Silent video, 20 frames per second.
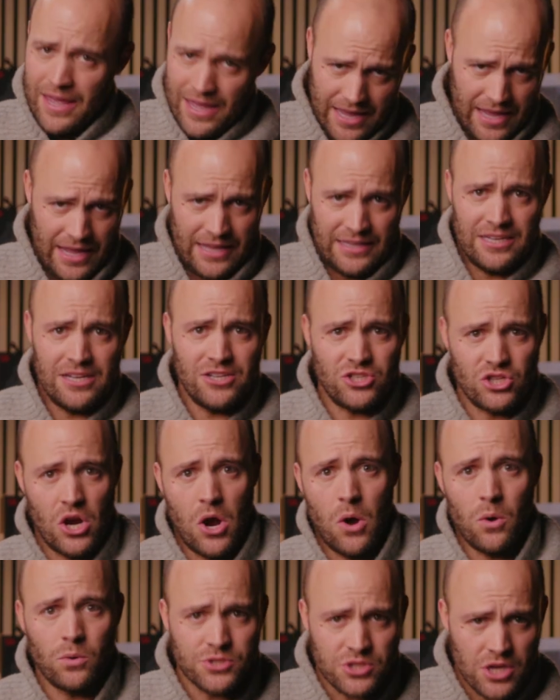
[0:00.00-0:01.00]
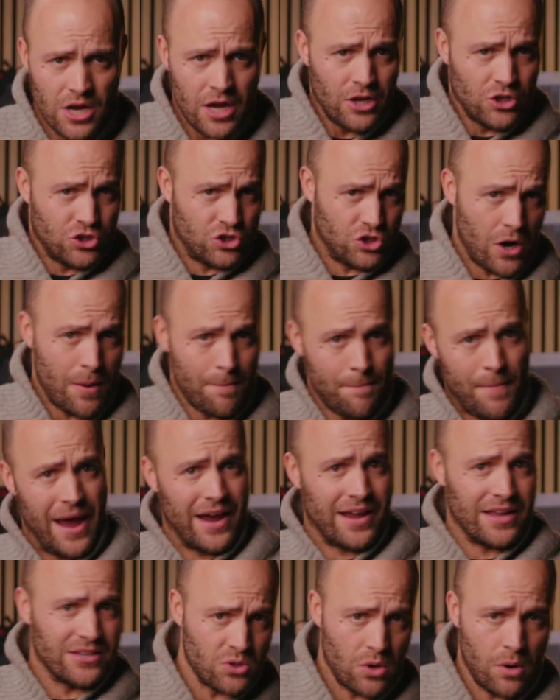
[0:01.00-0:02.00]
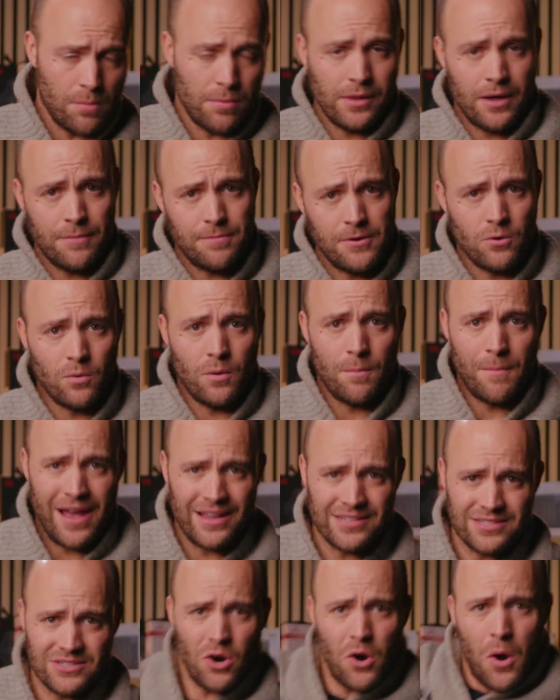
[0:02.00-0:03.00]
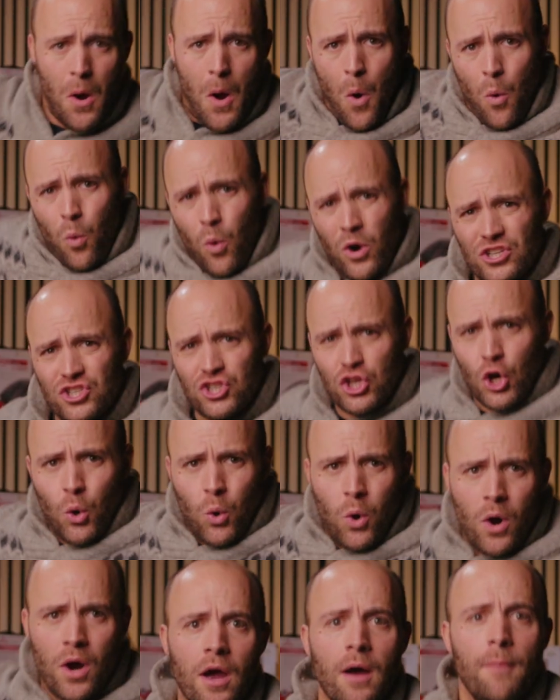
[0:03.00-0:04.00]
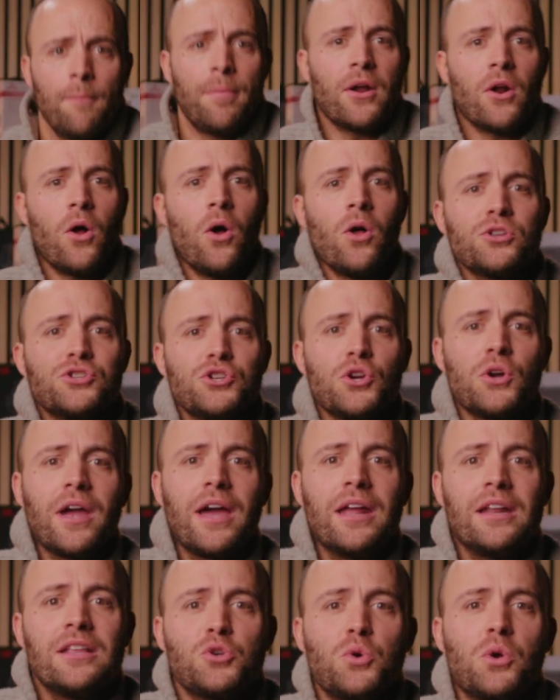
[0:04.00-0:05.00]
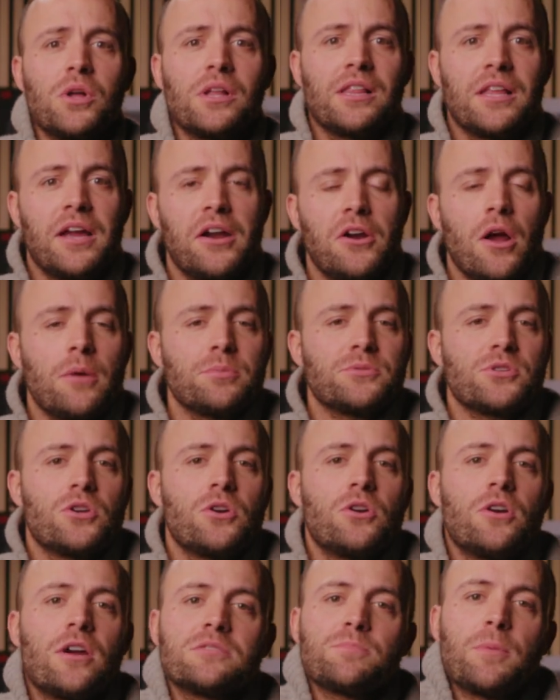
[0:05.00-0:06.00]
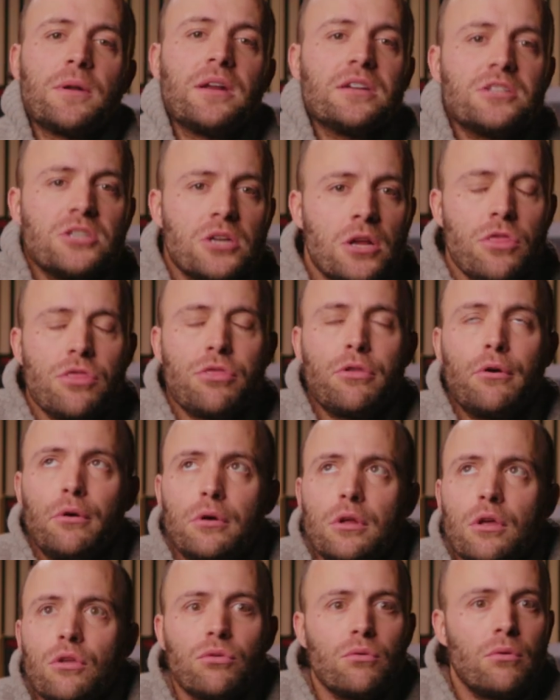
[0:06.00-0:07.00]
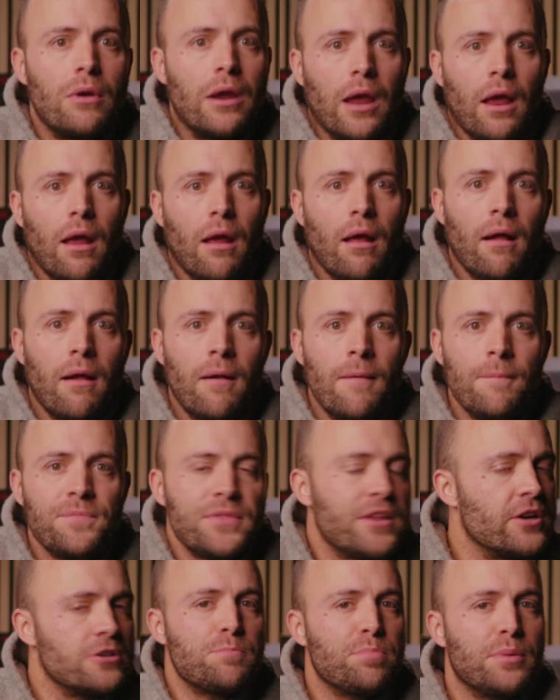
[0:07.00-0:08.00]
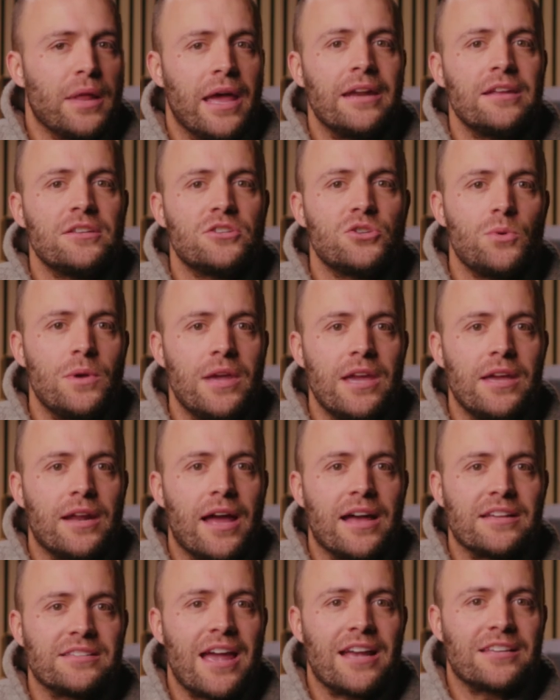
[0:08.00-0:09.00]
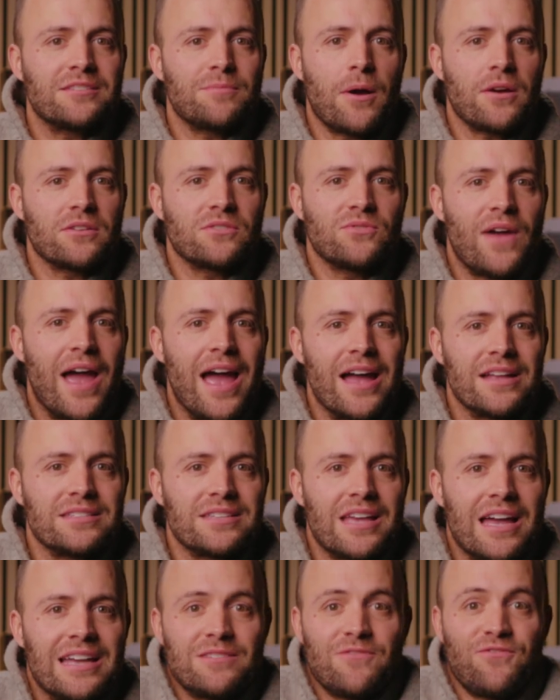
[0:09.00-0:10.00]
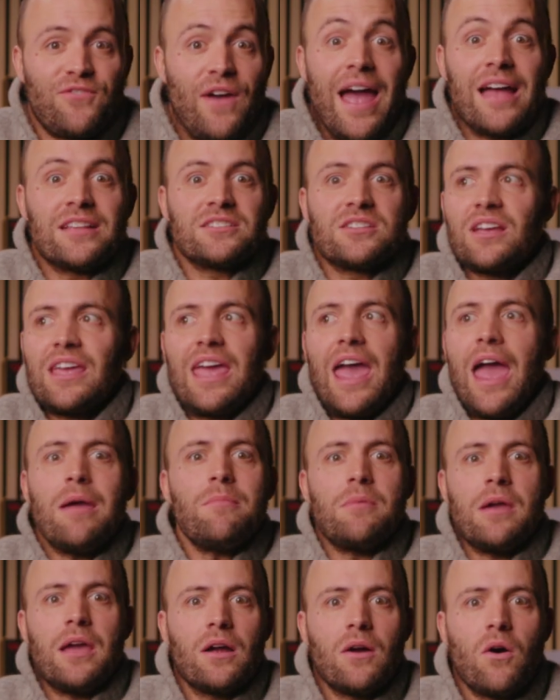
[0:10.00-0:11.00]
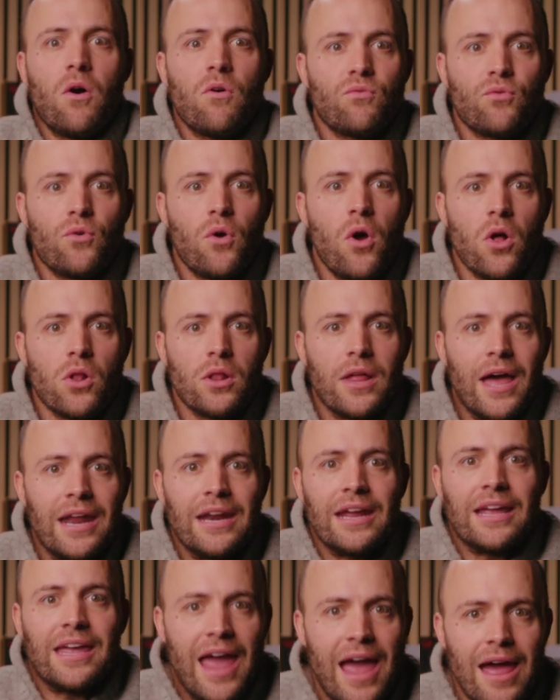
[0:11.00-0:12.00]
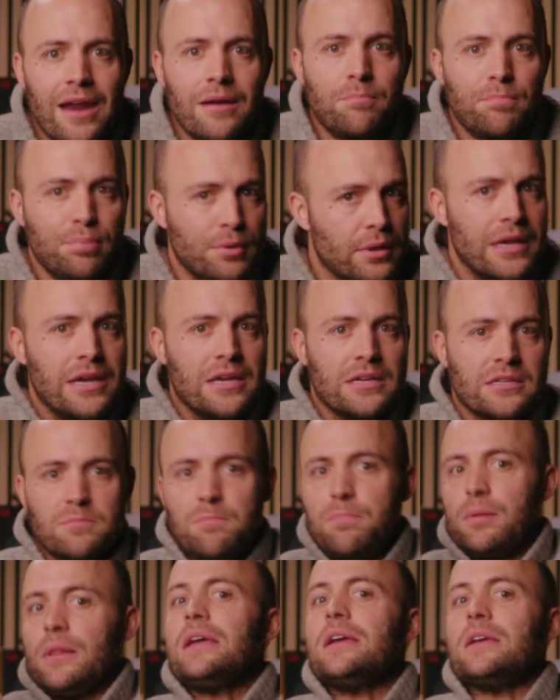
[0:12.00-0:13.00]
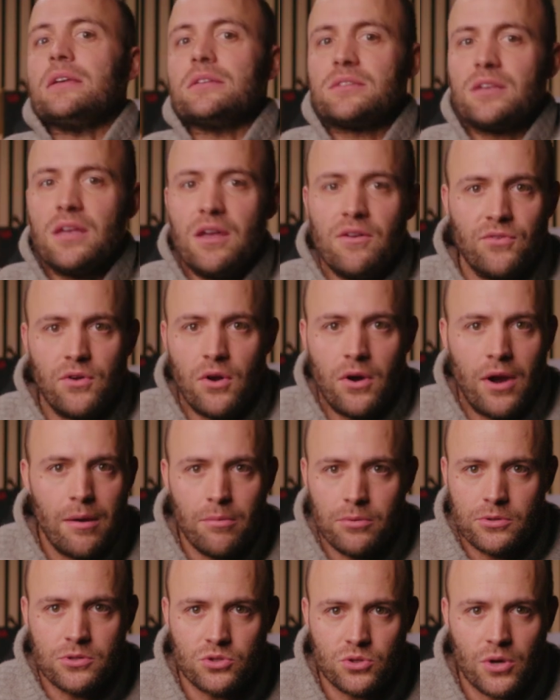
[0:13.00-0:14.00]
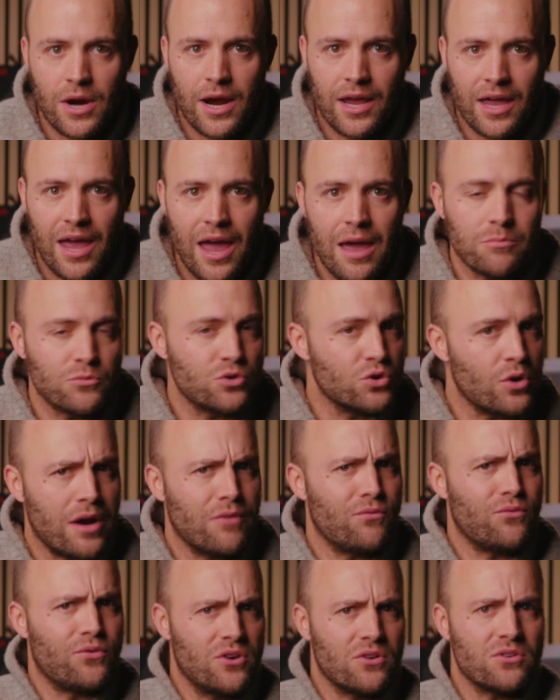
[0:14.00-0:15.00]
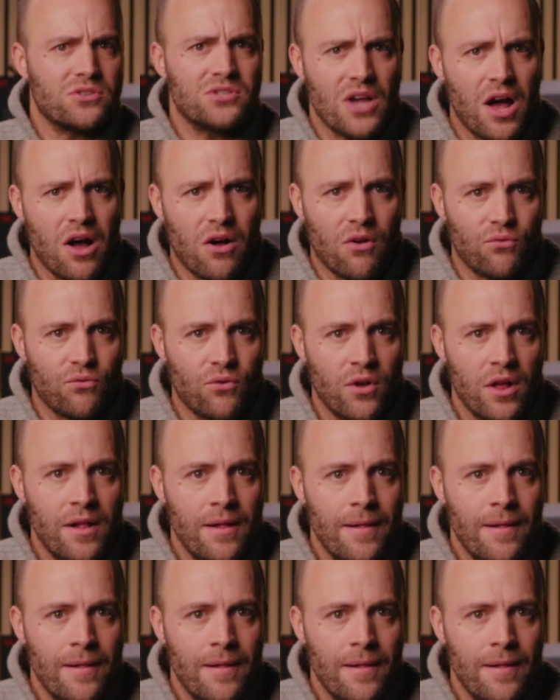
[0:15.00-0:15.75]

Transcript: Indy Jones, jump back into Oblivion Remaster, but also get into Clair Obscur Expedition 33. There's plenty to eat as Xbox fans, as fans of gaming overall. And again, please, if you're able to try a game, try it for yourself.